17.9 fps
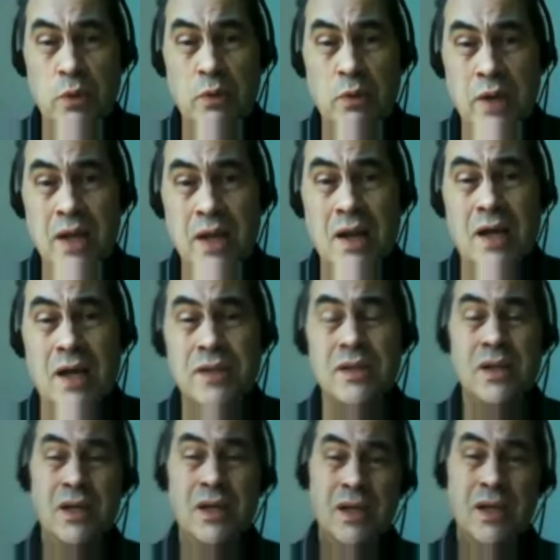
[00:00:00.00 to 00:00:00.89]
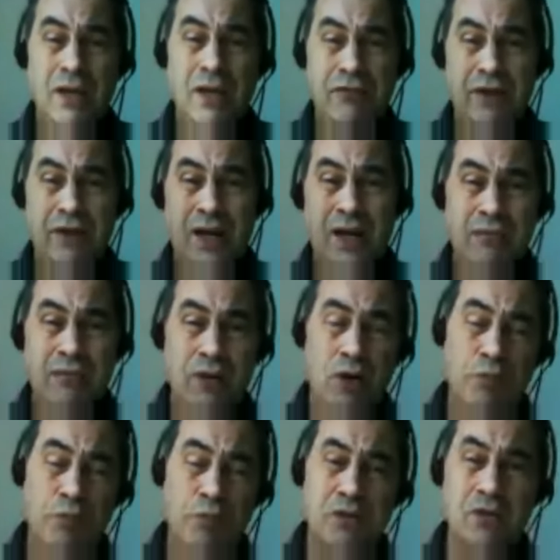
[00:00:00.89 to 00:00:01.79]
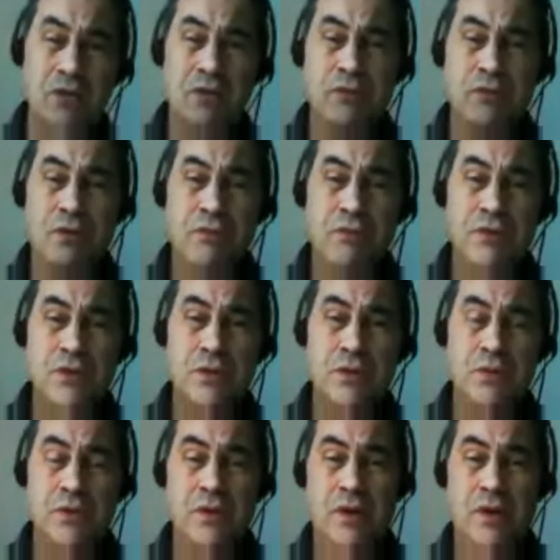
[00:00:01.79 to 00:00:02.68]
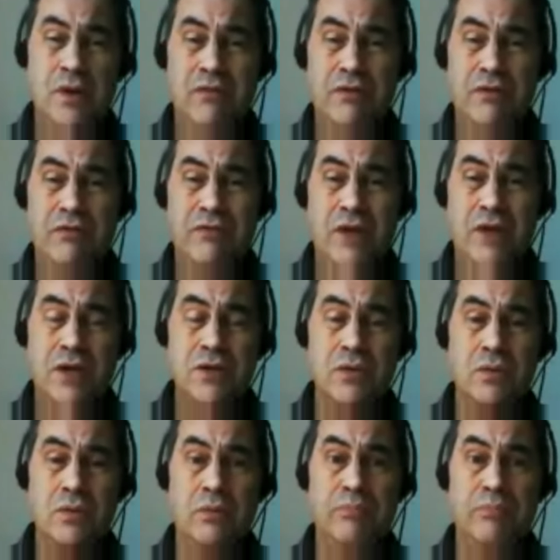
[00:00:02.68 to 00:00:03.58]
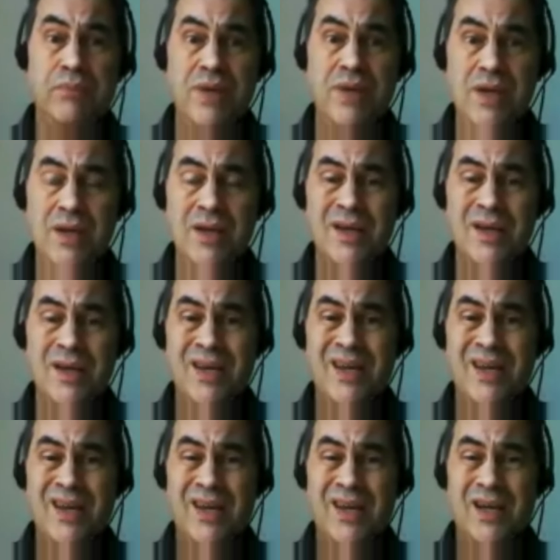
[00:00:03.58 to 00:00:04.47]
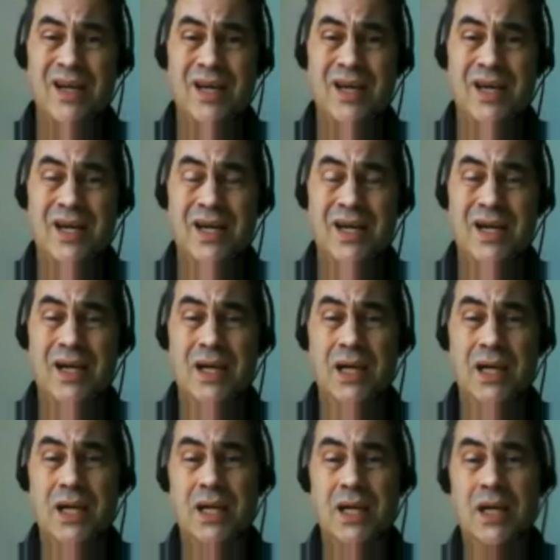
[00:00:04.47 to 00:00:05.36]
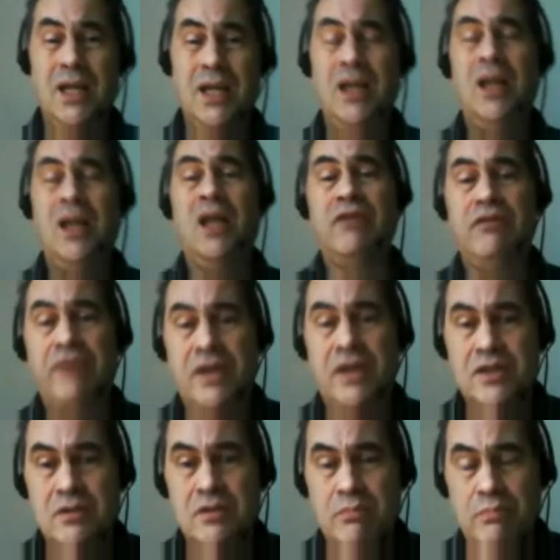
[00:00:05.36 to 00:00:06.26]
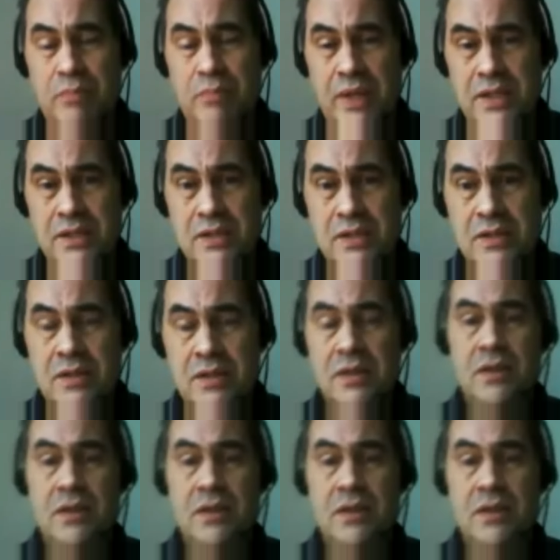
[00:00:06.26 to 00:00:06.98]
realize if I have the option of, of choosing love and affection or pee, uh, love and affection, please.